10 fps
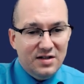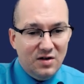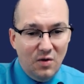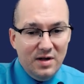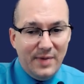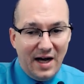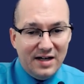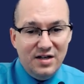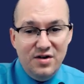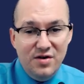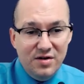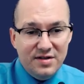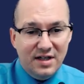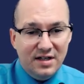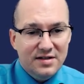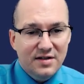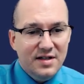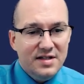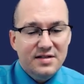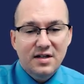going back to nursing. So
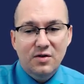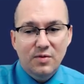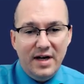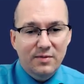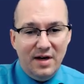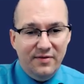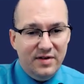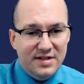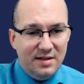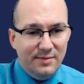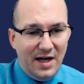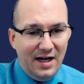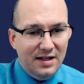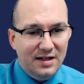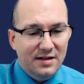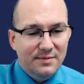this is a great referencing back.